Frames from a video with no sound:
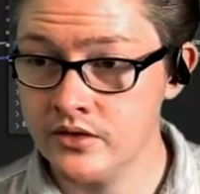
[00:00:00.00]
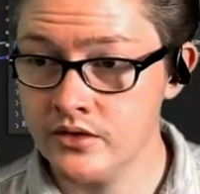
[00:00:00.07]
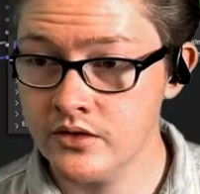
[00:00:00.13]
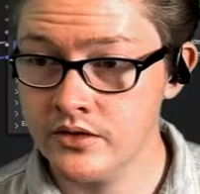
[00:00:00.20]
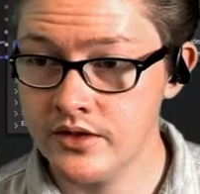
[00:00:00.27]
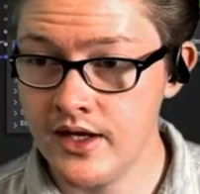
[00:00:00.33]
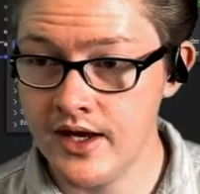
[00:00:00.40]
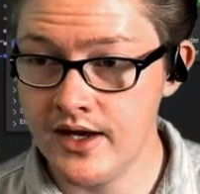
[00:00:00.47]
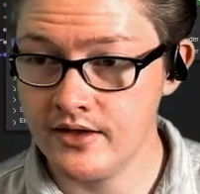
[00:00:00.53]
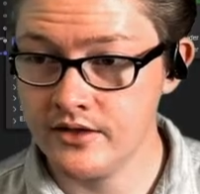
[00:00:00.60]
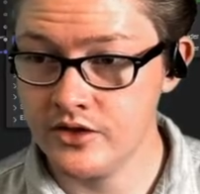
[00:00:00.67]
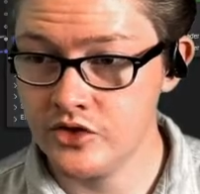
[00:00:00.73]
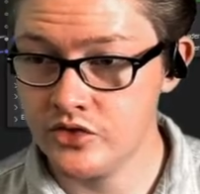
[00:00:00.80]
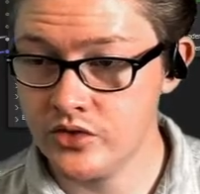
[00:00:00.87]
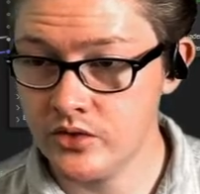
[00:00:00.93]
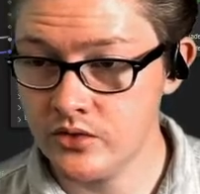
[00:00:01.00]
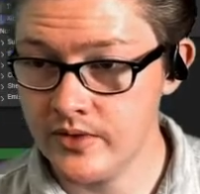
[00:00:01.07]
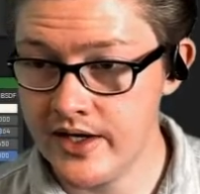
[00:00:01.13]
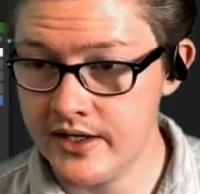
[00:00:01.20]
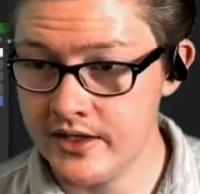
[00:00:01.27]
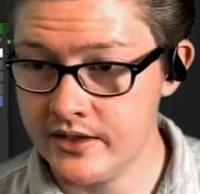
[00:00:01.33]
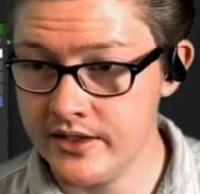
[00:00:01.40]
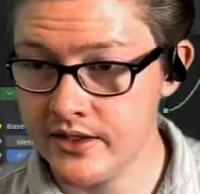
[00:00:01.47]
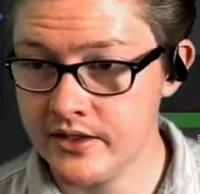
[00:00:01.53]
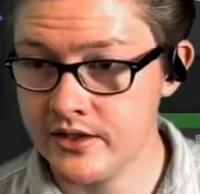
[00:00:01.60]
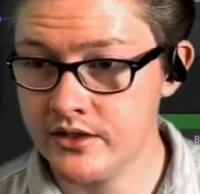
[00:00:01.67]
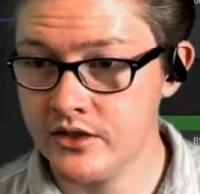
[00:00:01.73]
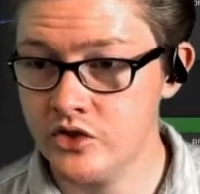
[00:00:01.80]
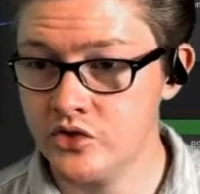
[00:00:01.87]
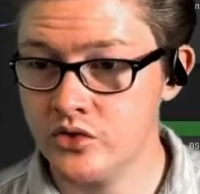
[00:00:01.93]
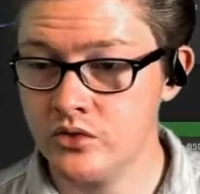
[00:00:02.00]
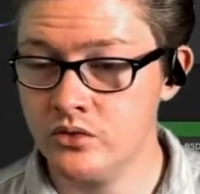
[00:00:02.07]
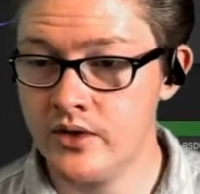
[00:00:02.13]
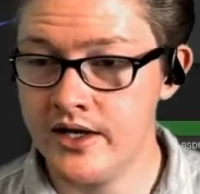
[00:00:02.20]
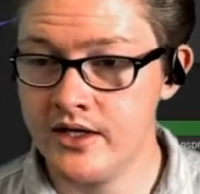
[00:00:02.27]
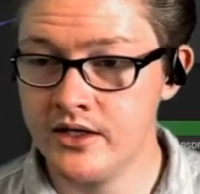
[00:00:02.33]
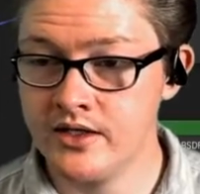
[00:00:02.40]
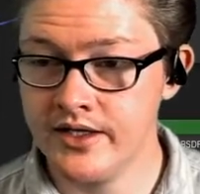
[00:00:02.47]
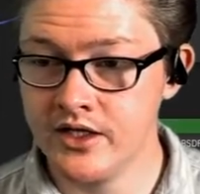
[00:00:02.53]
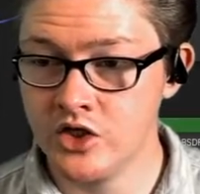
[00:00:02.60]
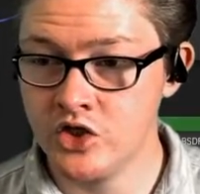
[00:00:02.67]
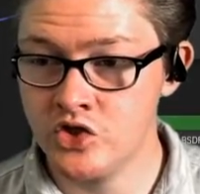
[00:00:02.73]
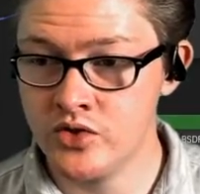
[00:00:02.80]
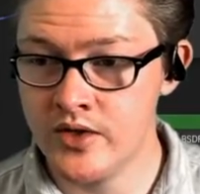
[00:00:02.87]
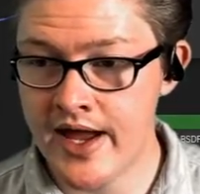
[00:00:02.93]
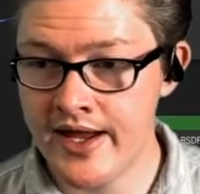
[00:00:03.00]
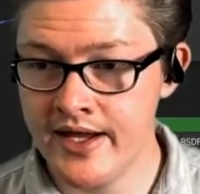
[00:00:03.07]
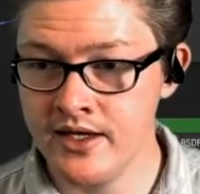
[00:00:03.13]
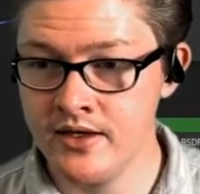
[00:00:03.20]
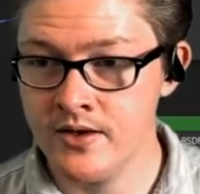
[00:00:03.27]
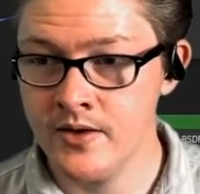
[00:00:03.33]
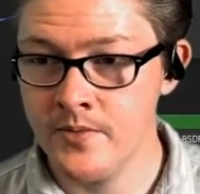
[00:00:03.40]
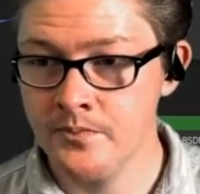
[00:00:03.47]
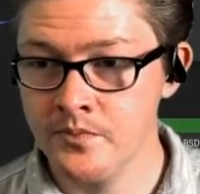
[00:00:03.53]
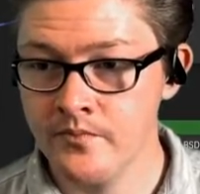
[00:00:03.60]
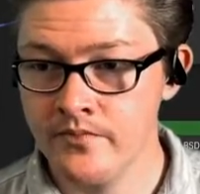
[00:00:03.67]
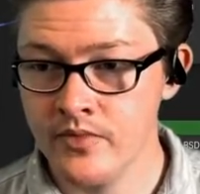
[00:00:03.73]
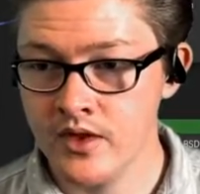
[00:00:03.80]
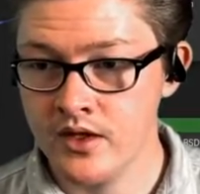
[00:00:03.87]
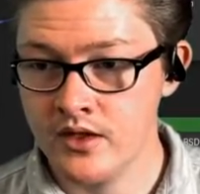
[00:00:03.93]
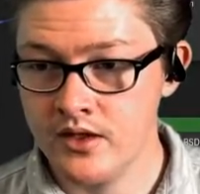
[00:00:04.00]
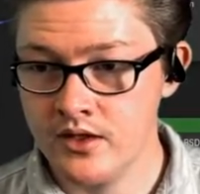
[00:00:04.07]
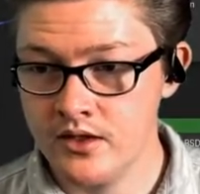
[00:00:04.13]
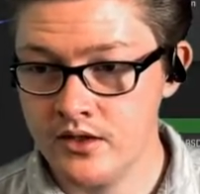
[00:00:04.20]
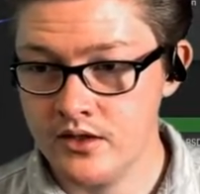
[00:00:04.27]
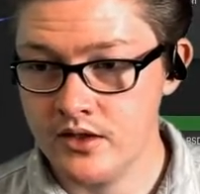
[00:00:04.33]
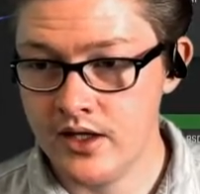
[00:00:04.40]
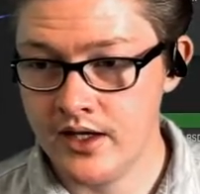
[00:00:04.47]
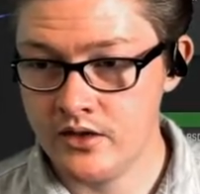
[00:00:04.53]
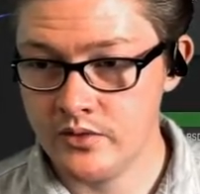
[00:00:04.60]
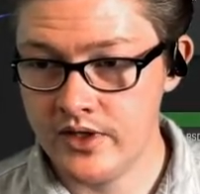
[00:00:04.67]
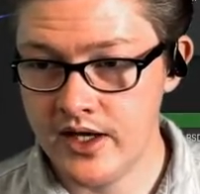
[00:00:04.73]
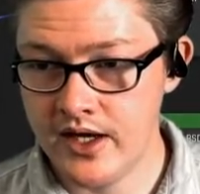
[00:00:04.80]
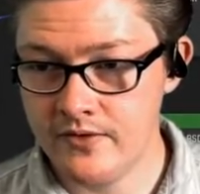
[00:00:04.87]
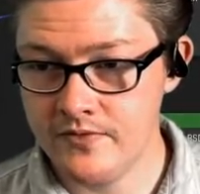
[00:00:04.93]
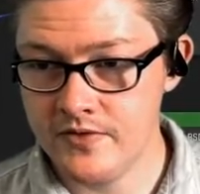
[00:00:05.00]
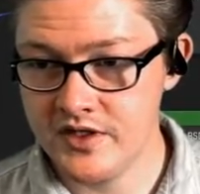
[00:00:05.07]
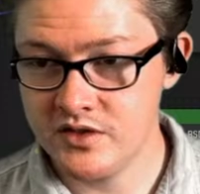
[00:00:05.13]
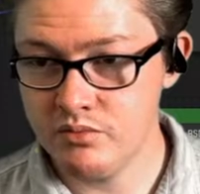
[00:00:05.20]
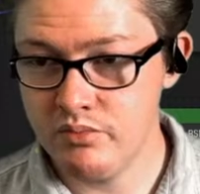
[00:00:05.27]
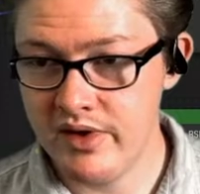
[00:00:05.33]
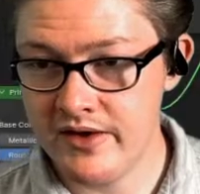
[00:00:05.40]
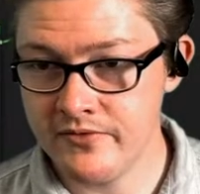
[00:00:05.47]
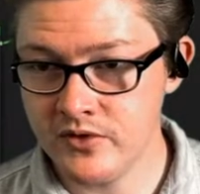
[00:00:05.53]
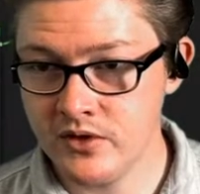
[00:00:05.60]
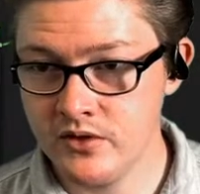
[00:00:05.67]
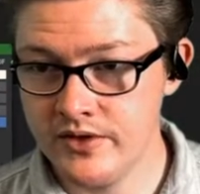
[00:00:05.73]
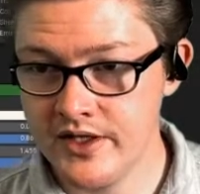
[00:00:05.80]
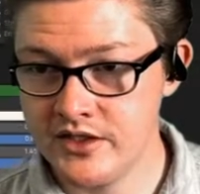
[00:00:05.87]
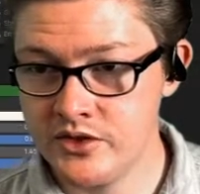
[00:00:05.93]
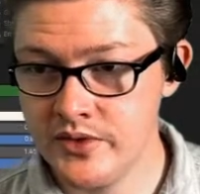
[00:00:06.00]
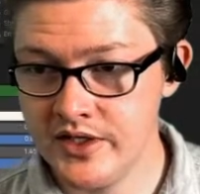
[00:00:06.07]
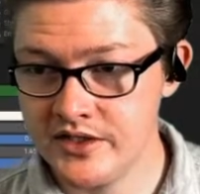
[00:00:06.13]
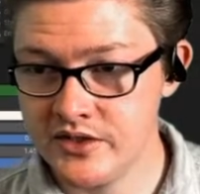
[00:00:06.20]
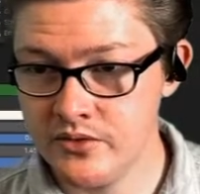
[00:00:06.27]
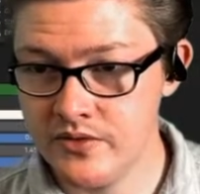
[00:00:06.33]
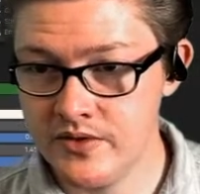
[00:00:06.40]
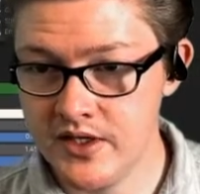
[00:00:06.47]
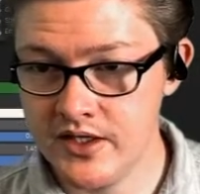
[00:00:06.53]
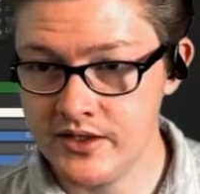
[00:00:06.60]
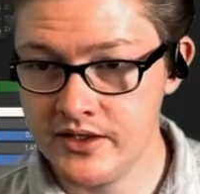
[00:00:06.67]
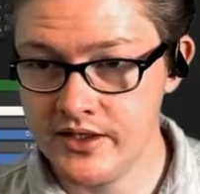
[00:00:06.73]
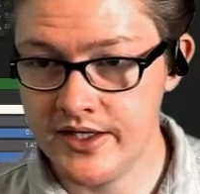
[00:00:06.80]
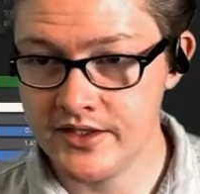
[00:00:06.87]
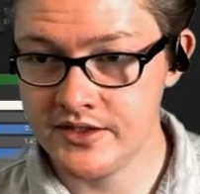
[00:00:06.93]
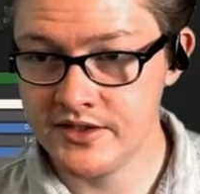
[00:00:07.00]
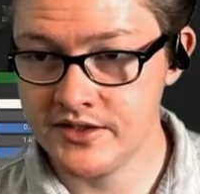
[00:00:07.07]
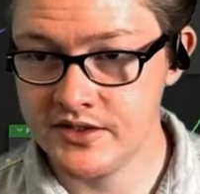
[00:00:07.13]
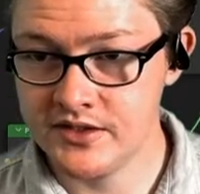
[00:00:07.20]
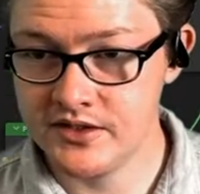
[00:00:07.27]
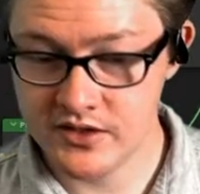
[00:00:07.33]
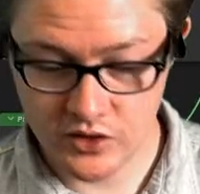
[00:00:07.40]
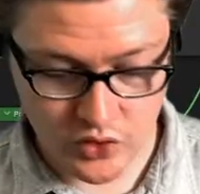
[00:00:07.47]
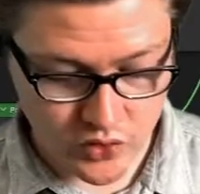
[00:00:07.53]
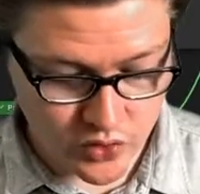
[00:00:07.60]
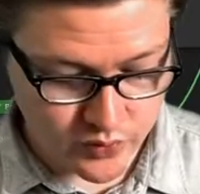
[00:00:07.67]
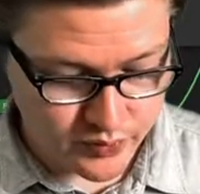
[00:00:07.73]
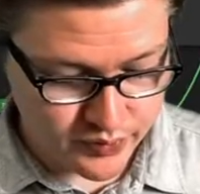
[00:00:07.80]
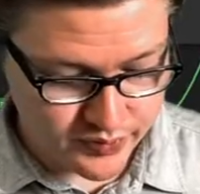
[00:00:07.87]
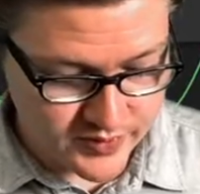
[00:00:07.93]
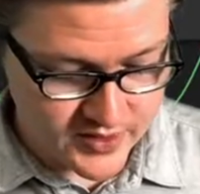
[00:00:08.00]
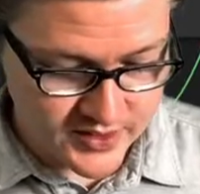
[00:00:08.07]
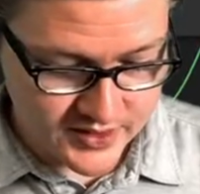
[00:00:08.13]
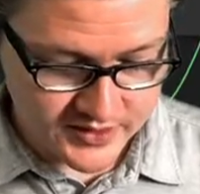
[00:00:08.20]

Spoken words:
Yeah, control right click, drag. And we have this bevel that's doing its own thing. Let's group this.